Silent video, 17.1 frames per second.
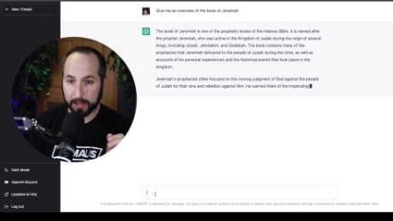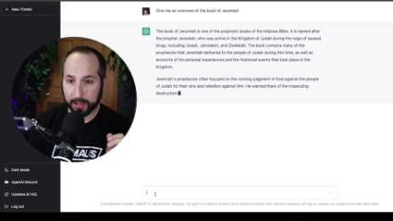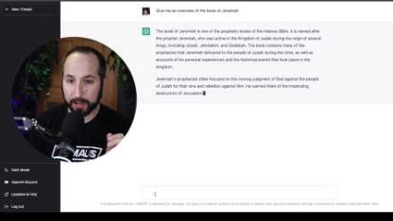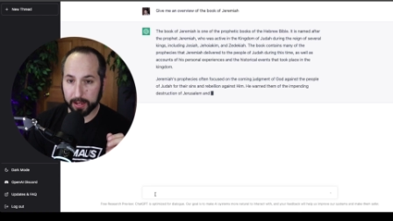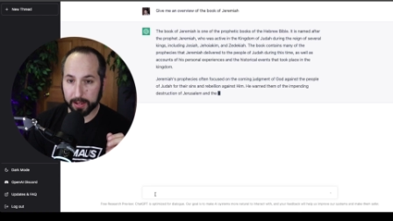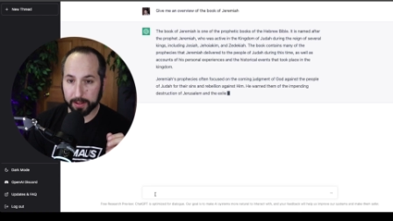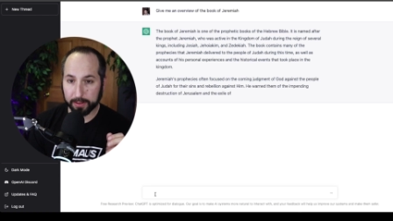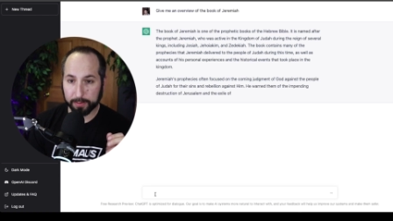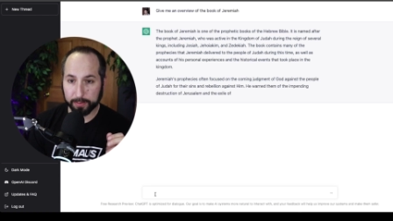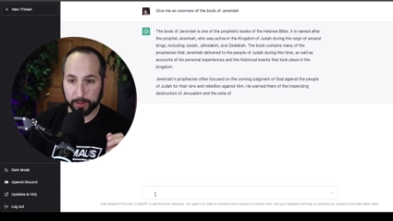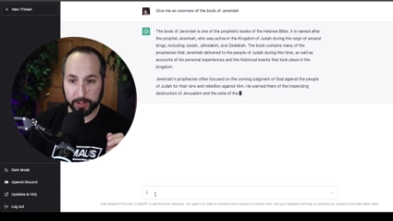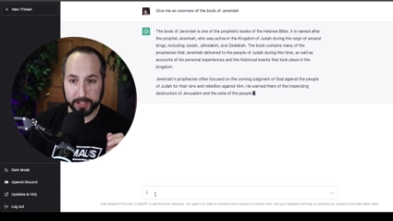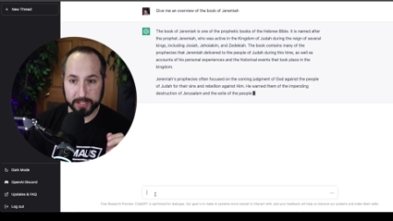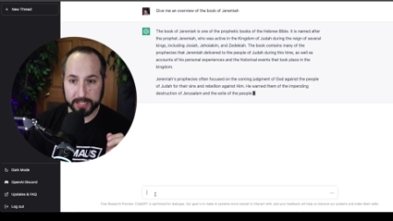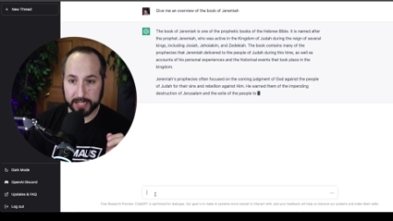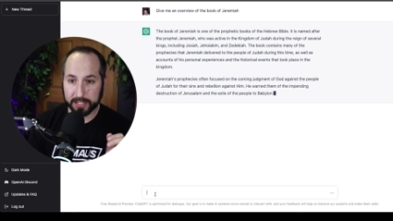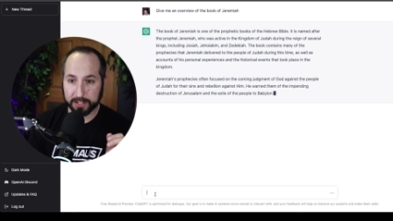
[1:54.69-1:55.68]
Uh, the book
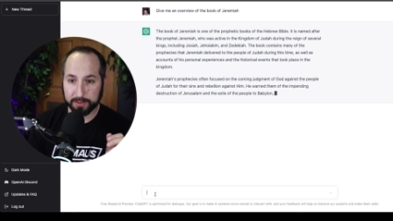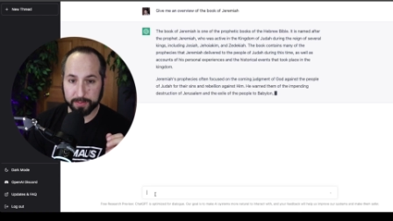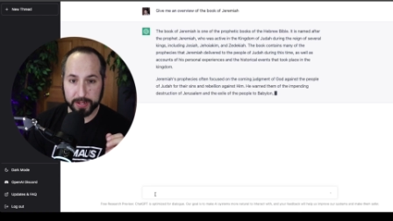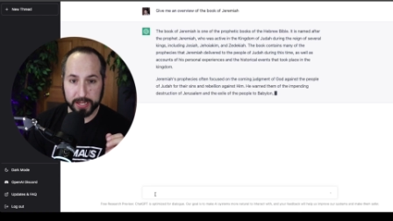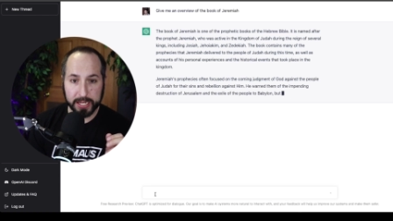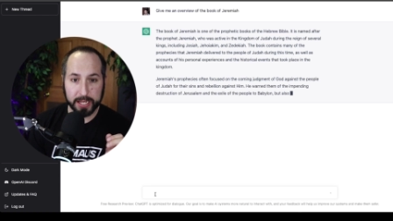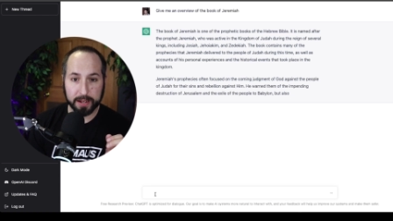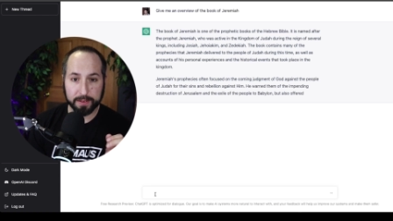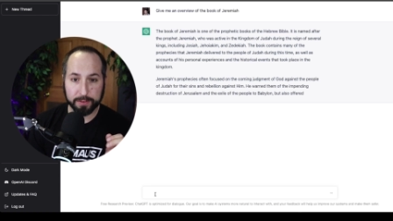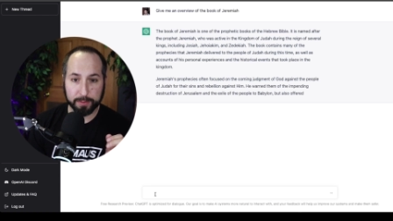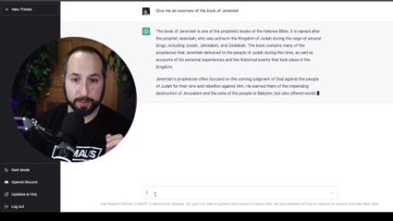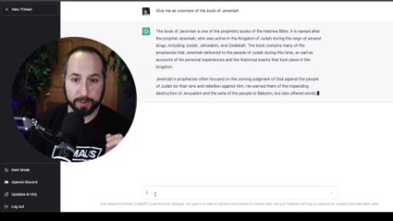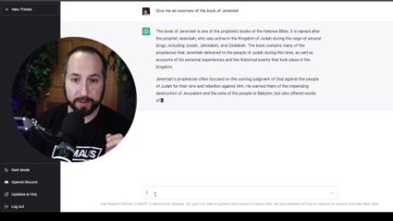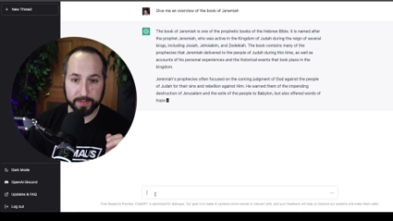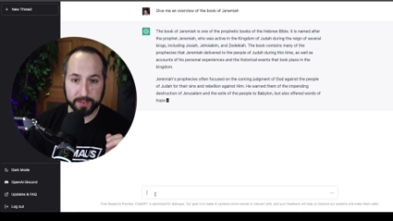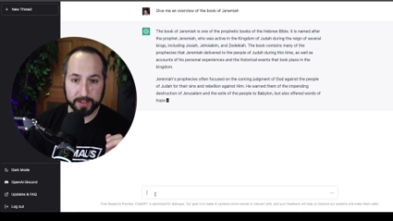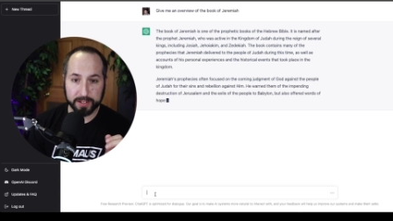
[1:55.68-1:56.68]
contains many of the
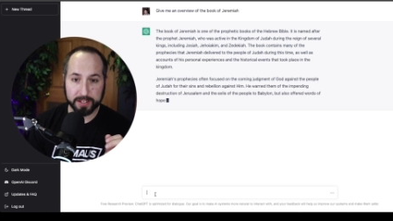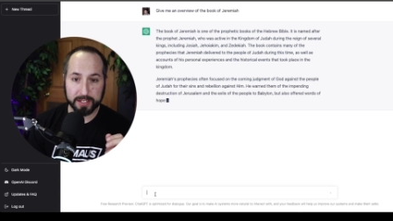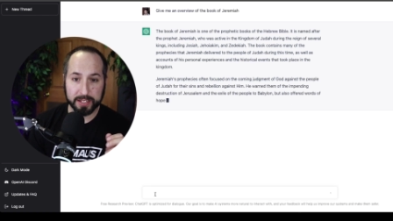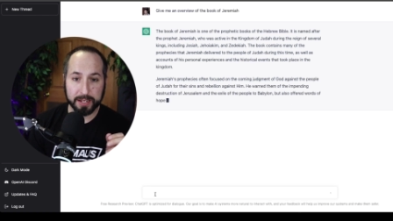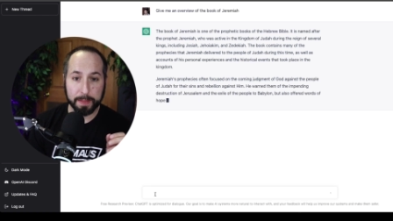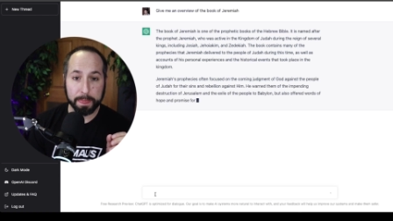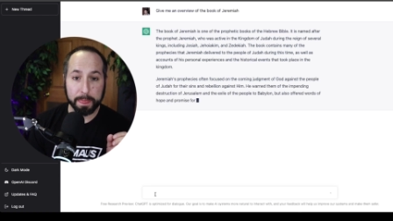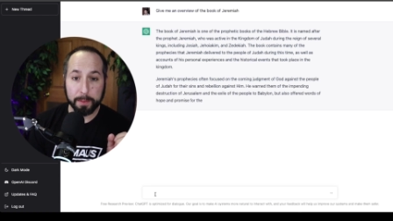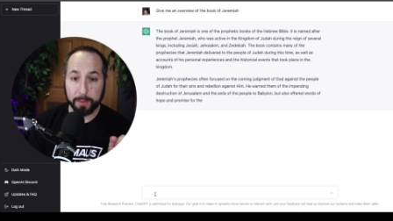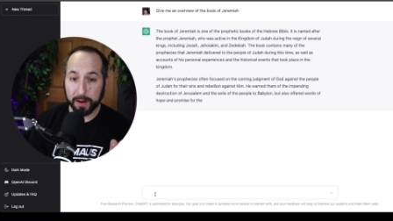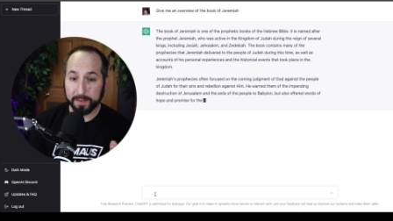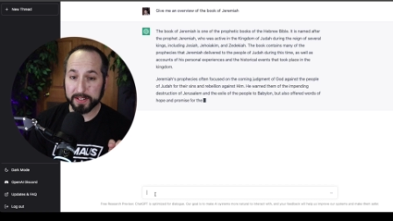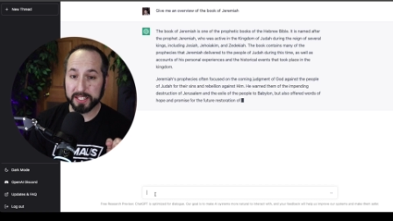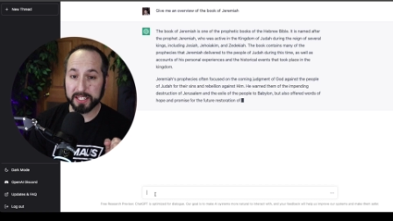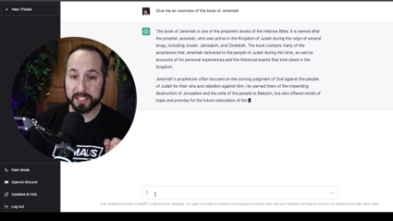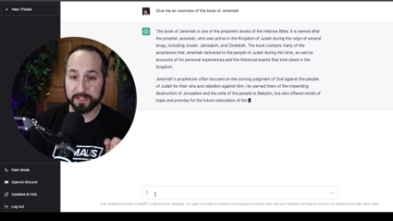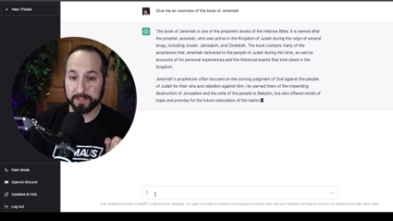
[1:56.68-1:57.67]
prophecy,
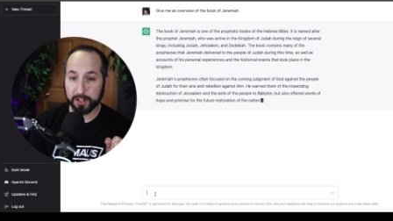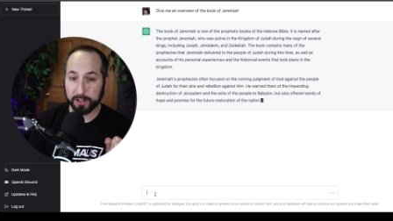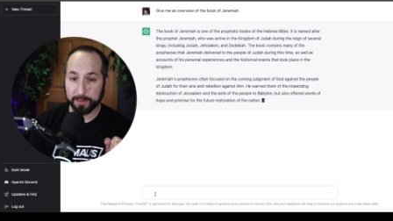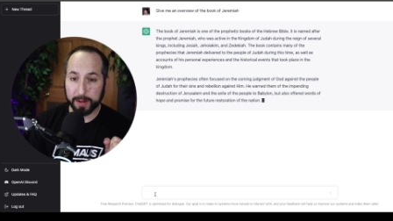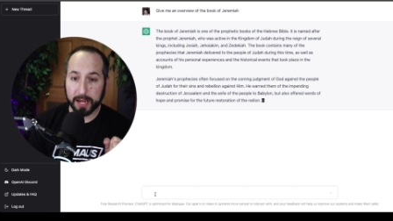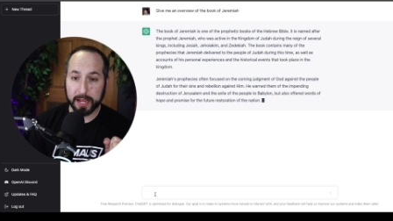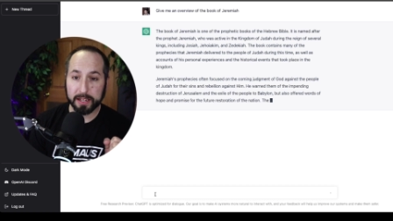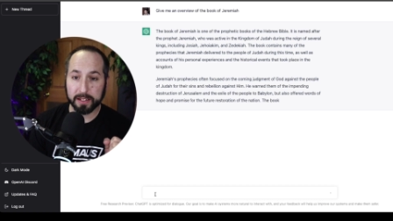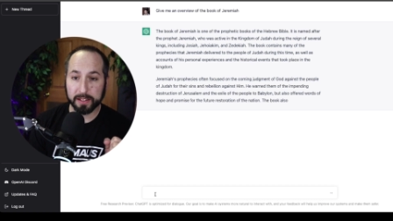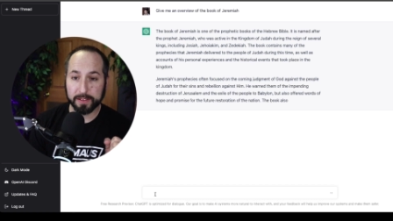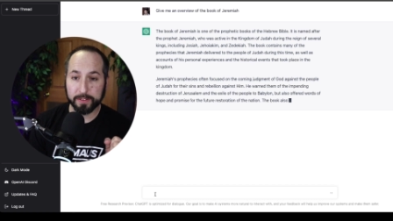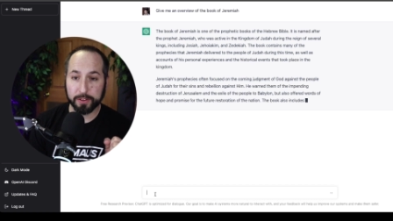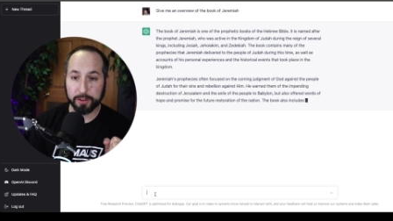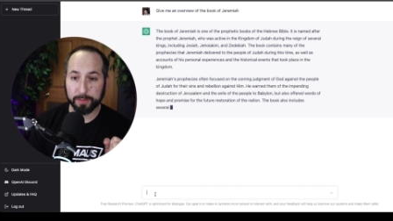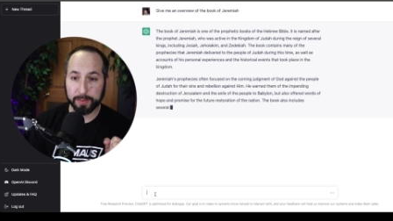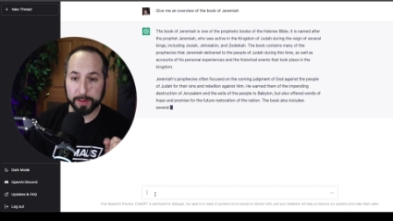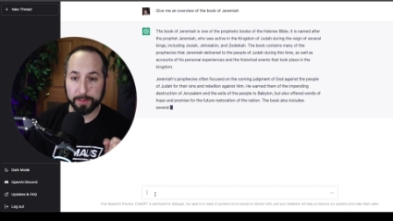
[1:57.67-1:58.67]
prophecies of Jeremiah delivered
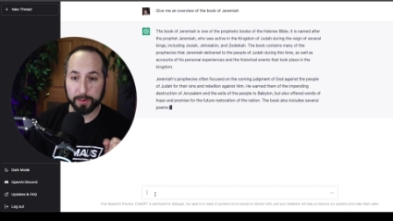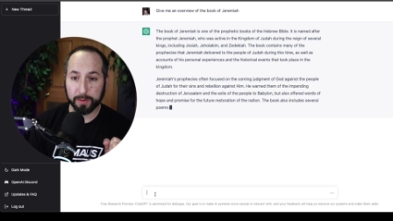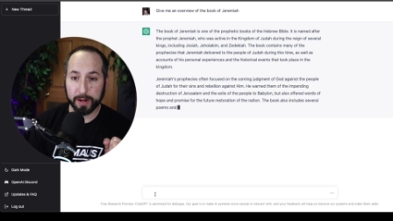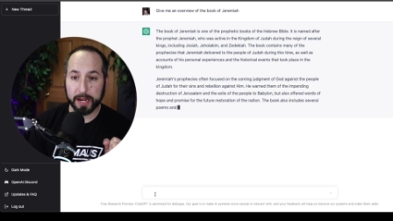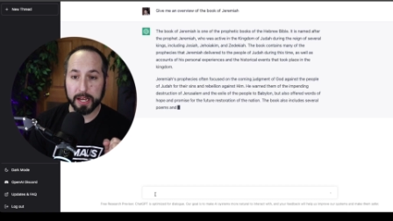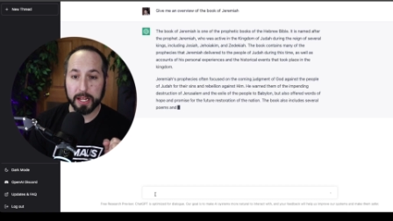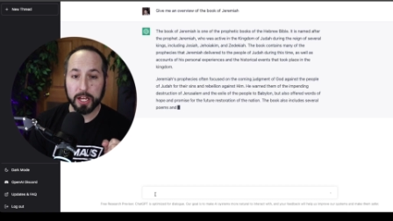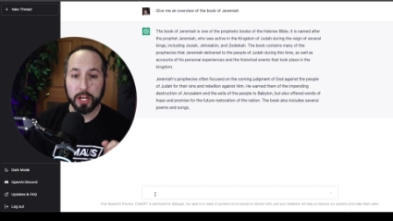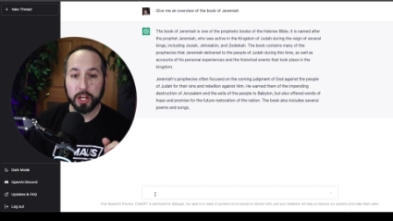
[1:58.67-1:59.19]
to the people, right?